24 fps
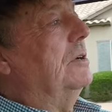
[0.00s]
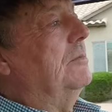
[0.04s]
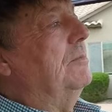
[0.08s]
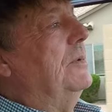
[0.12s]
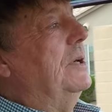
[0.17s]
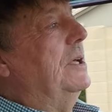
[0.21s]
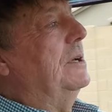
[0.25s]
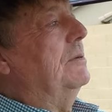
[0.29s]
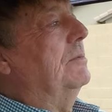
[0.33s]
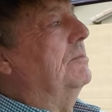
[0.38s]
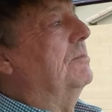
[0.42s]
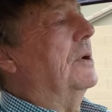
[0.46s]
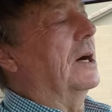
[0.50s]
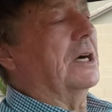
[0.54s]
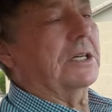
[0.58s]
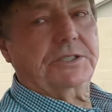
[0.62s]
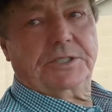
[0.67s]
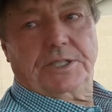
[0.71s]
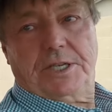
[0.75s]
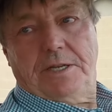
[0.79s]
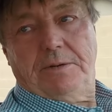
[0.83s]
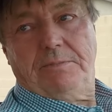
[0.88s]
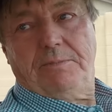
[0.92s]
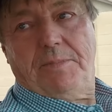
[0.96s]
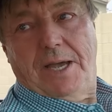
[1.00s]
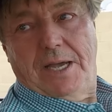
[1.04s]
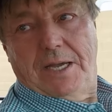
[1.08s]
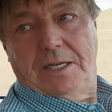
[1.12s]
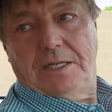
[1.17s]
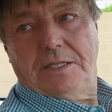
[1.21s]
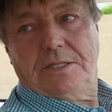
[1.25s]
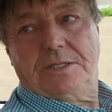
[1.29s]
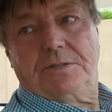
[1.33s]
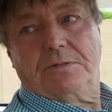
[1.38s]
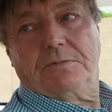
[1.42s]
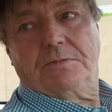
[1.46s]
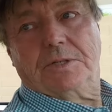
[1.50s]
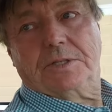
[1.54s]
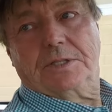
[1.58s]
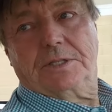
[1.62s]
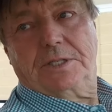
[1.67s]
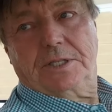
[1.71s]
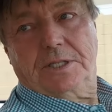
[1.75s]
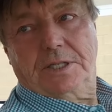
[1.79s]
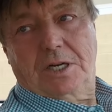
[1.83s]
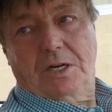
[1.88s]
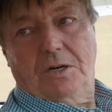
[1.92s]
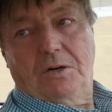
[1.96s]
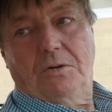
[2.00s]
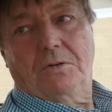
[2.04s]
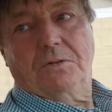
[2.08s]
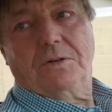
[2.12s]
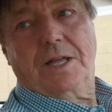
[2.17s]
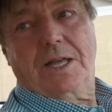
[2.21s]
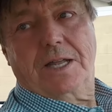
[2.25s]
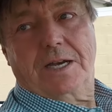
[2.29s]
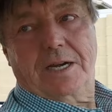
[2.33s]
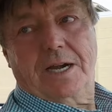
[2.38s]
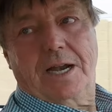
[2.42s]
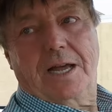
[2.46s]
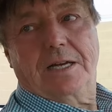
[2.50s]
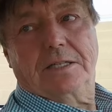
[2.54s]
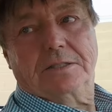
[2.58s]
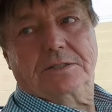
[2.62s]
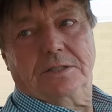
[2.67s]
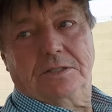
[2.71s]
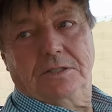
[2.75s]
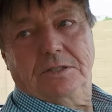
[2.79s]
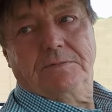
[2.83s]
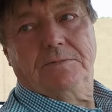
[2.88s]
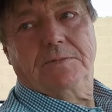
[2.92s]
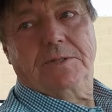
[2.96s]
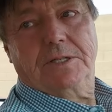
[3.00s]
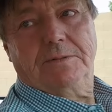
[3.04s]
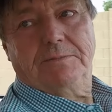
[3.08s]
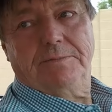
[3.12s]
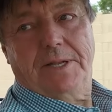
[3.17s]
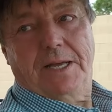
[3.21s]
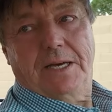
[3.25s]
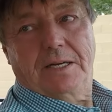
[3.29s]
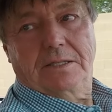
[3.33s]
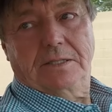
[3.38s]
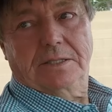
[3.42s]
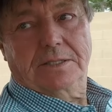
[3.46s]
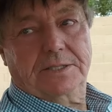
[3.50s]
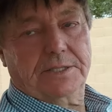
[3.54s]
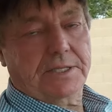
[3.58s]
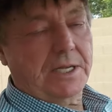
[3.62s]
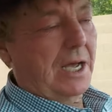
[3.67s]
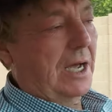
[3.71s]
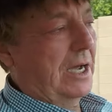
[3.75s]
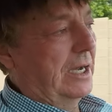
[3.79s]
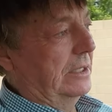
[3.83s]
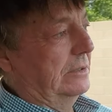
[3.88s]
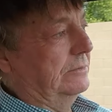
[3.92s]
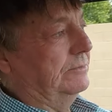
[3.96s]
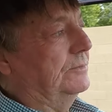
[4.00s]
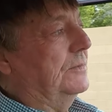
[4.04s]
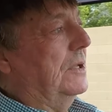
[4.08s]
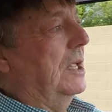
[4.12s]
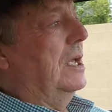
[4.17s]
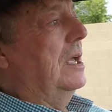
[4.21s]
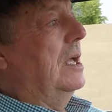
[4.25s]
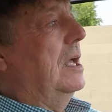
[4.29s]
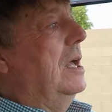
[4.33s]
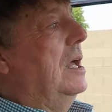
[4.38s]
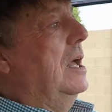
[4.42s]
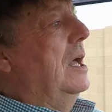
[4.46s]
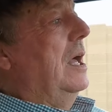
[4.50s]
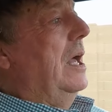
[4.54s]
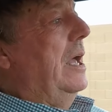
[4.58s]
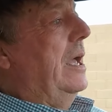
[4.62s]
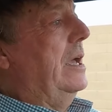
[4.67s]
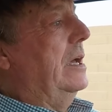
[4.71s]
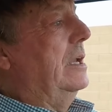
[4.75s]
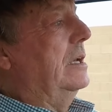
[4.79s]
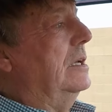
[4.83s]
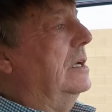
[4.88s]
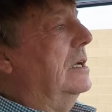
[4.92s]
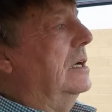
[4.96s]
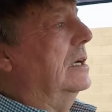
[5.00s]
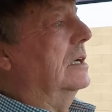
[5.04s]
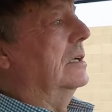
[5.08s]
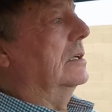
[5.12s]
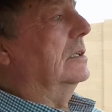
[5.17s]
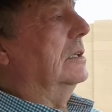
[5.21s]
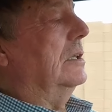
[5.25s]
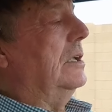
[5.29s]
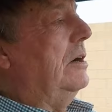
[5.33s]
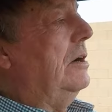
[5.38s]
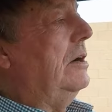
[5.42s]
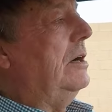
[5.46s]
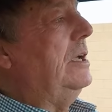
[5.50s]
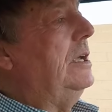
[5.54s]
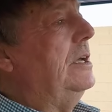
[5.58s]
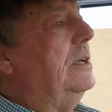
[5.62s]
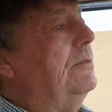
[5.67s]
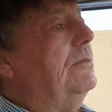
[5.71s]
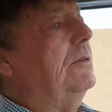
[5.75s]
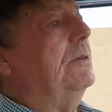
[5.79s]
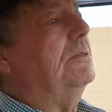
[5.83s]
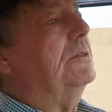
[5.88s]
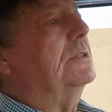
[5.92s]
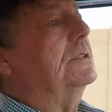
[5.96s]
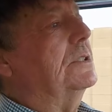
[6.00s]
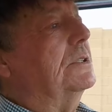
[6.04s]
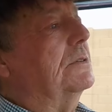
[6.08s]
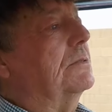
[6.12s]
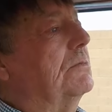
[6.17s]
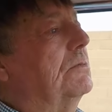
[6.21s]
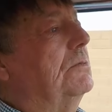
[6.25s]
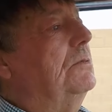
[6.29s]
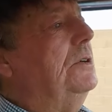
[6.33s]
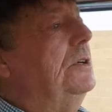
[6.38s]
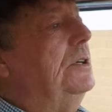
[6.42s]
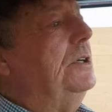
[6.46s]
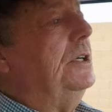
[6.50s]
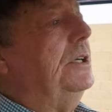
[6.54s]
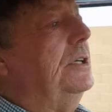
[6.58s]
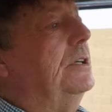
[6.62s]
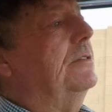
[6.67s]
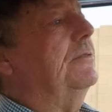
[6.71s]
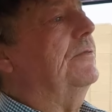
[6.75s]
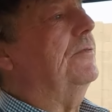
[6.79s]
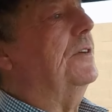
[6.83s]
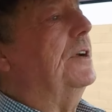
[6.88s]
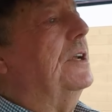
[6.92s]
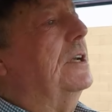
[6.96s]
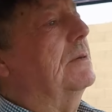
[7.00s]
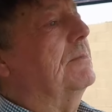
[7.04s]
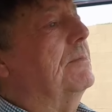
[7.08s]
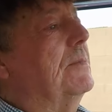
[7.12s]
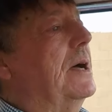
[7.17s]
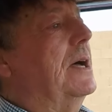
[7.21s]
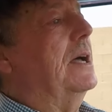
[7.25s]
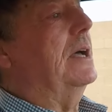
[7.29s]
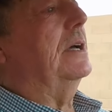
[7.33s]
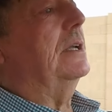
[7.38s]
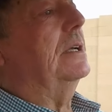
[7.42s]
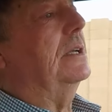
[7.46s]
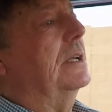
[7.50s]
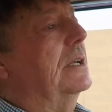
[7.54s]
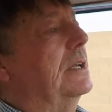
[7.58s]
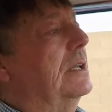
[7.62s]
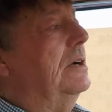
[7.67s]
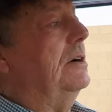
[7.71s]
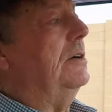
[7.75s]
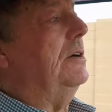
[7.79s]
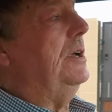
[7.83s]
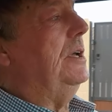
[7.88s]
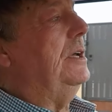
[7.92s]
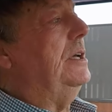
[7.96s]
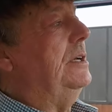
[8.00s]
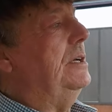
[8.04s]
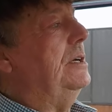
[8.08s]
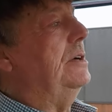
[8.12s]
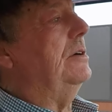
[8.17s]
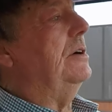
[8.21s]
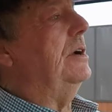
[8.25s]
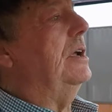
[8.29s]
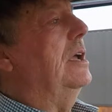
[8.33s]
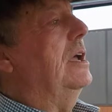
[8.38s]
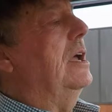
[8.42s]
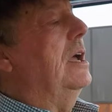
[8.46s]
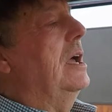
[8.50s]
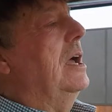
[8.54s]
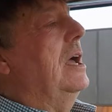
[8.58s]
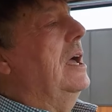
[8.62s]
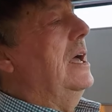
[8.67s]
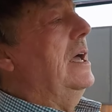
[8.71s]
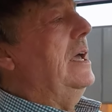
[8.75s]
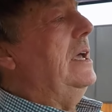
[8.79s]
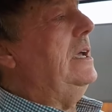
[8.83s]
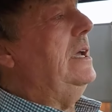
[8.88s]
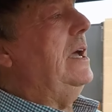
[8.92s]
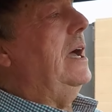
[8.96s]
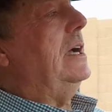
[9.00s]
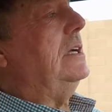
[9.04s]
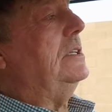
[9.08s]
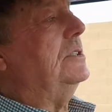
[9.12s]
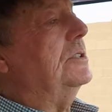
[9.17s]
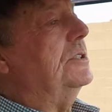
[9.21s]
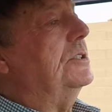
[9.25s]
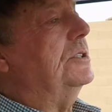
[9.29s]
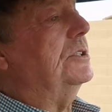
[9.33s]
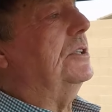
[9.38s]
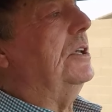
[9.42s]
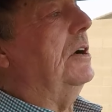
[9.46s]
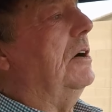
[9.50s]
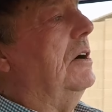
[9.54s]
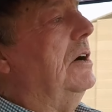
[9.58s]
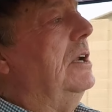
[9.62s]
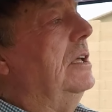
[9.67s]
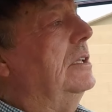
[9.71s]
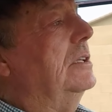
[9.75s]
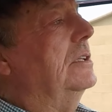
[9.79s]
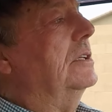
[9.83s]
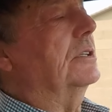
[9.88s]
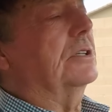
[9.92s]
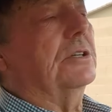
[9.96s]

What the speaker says: have been buckskin beige with the gold anodized aluminum down the side. And Larry Henry was a really good friend of mine, and Larry Henry, he actually started the